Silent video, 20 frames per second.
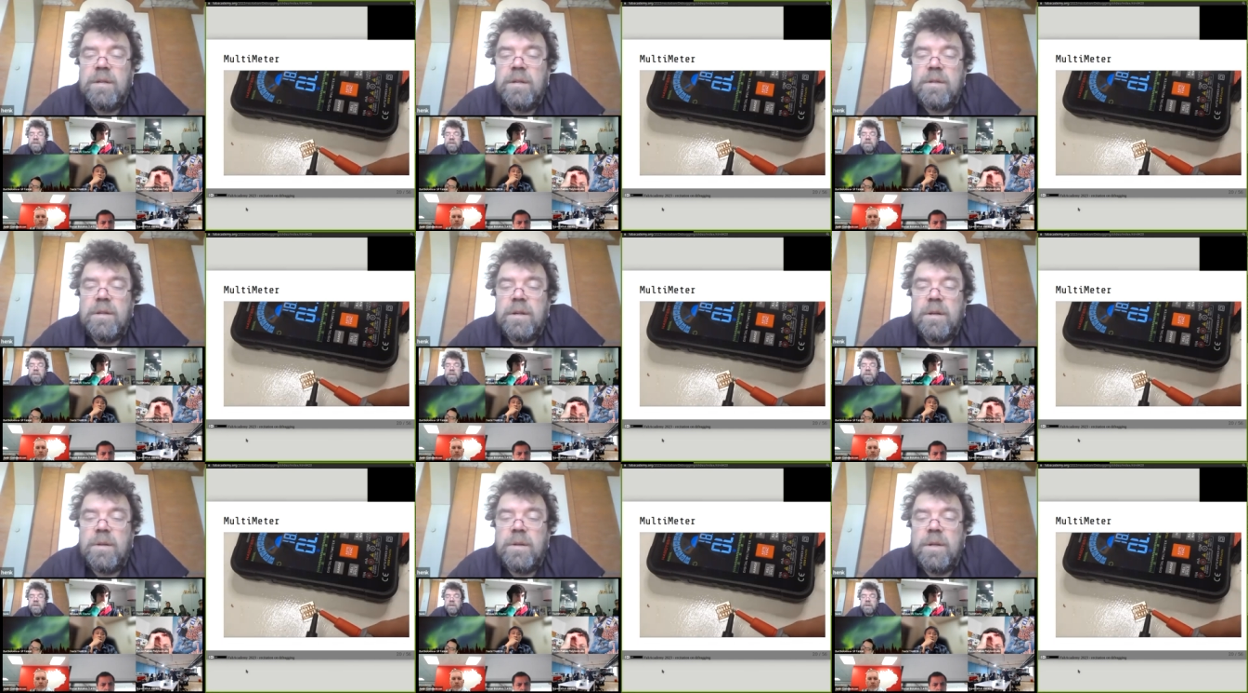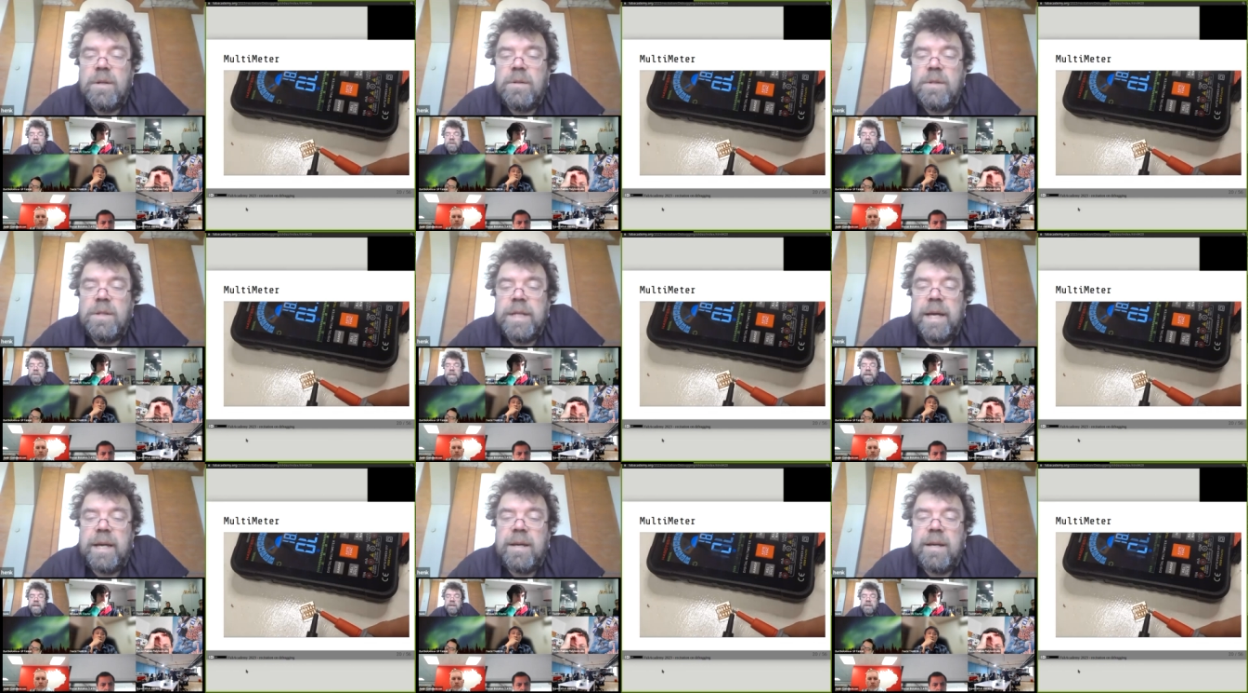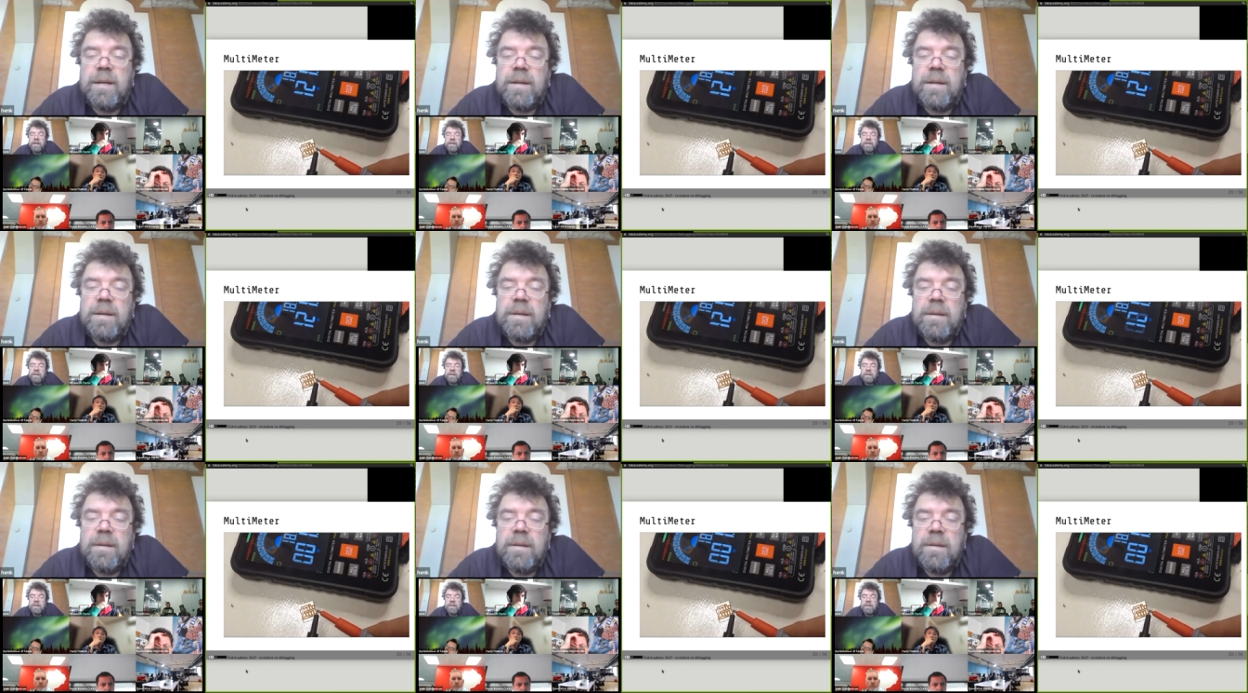So you check
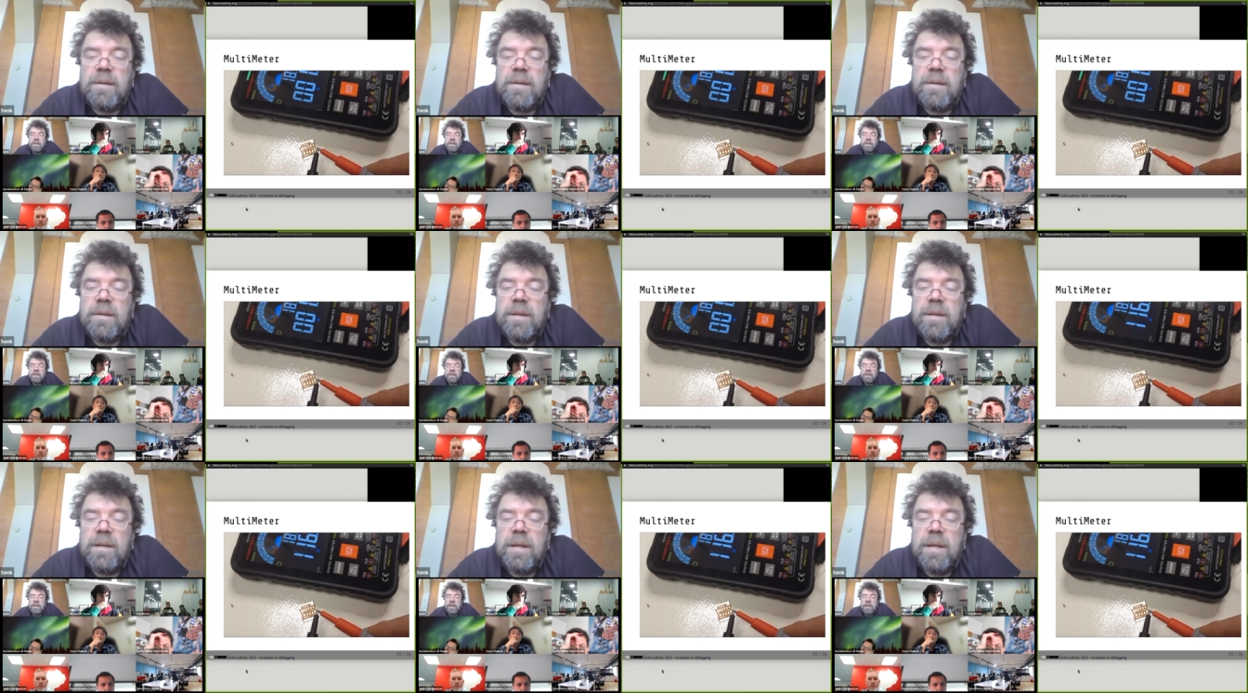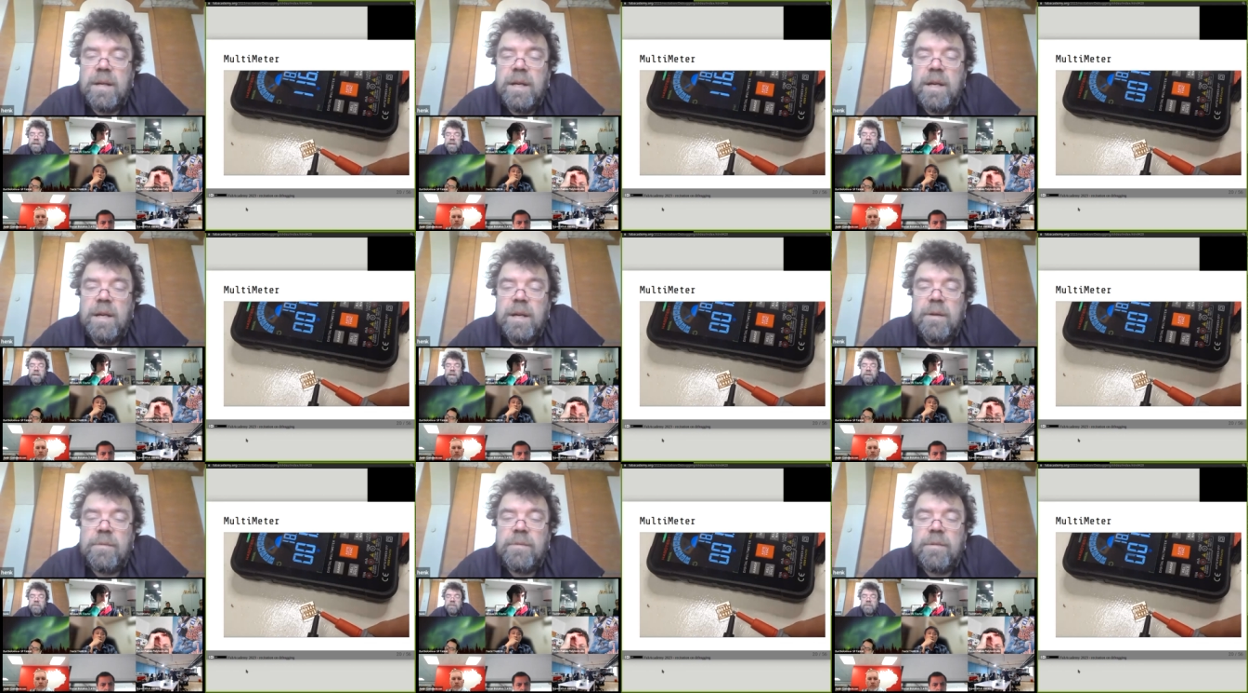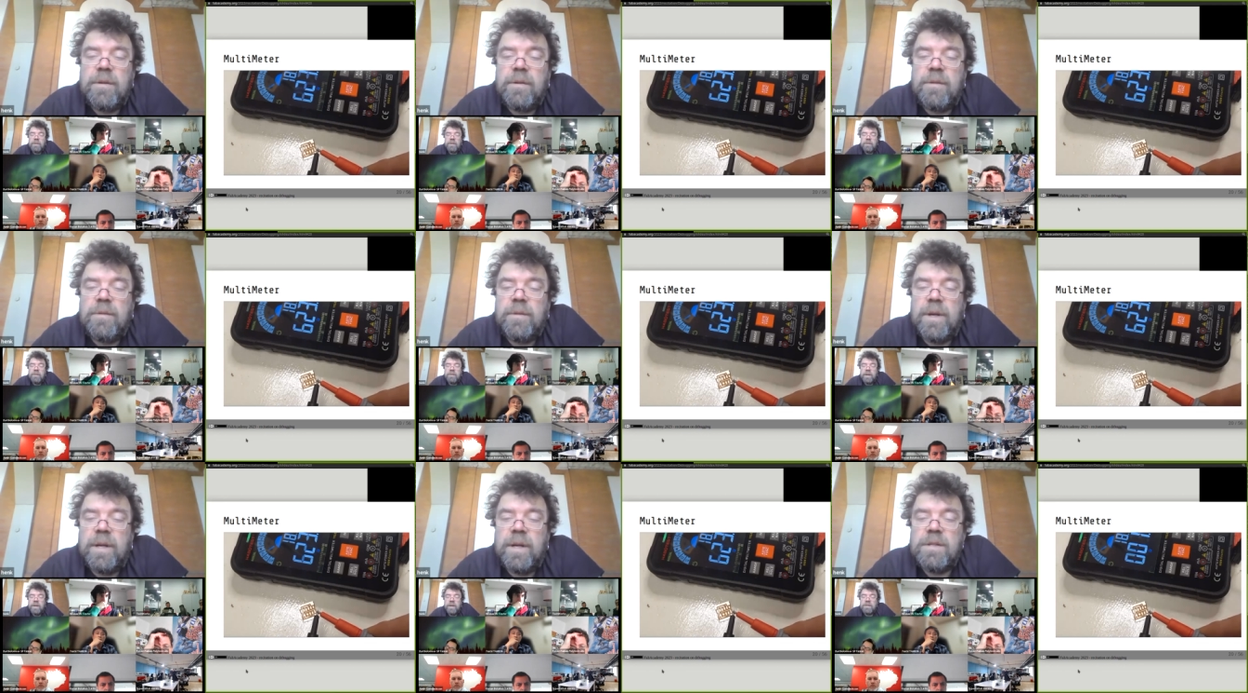if
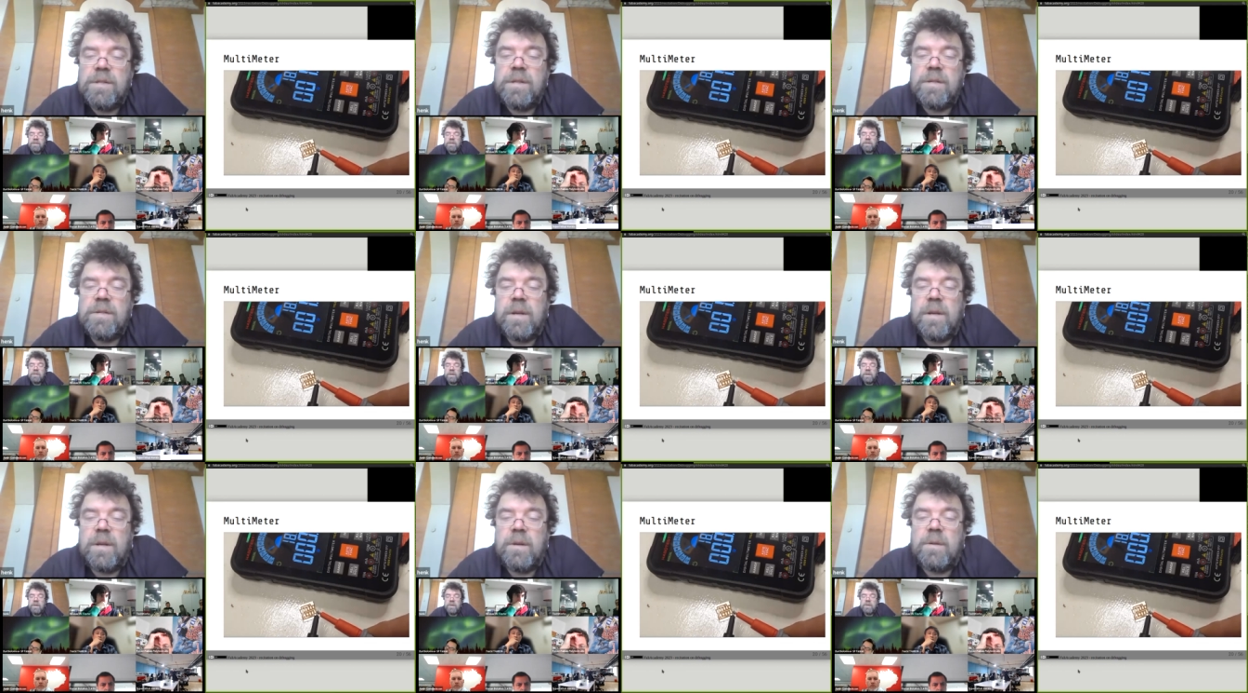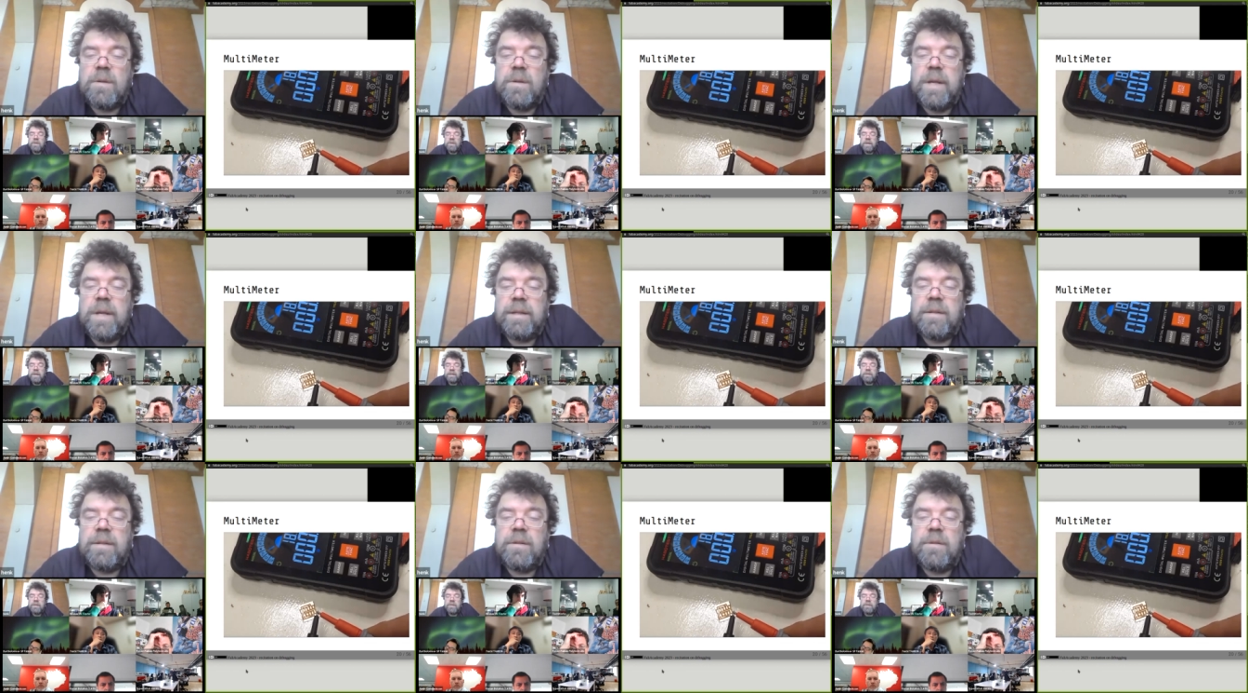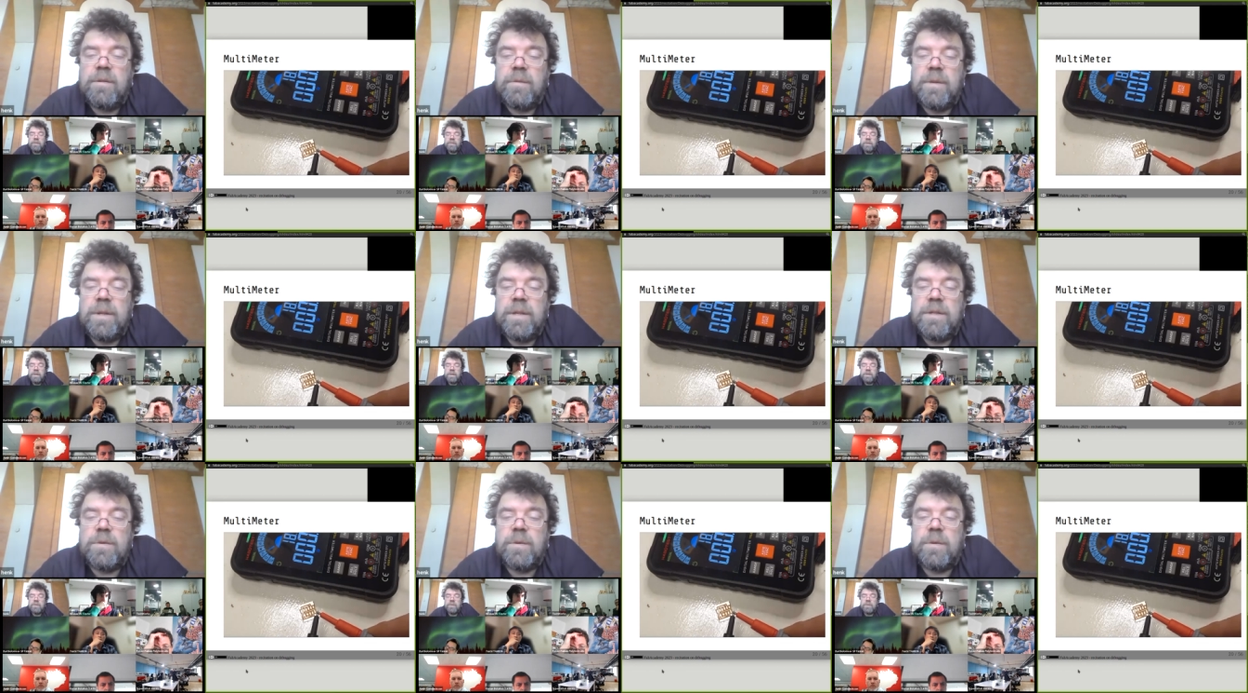the traces are connected
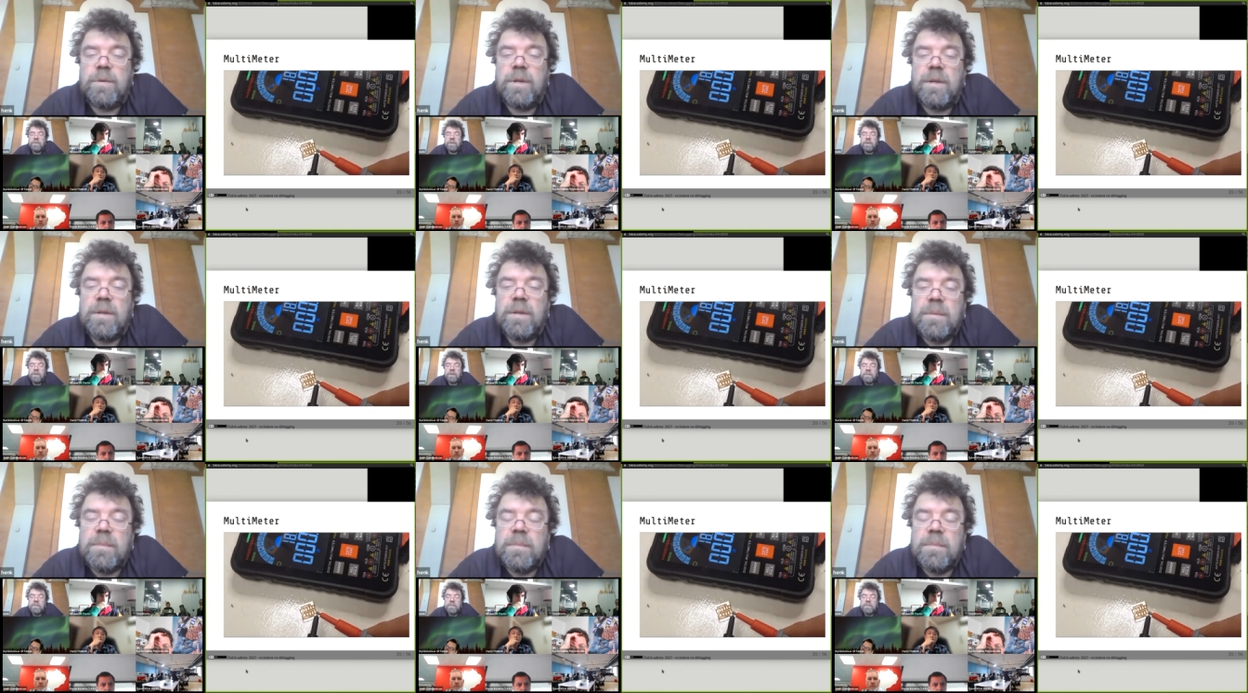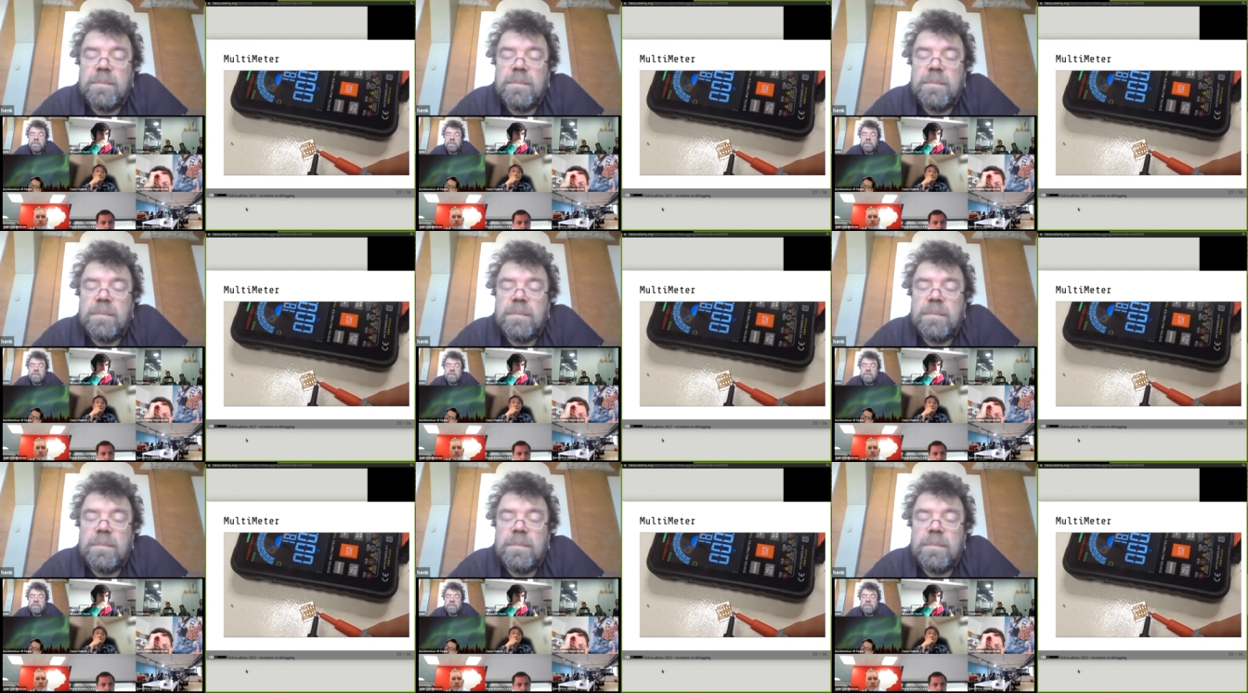to each other.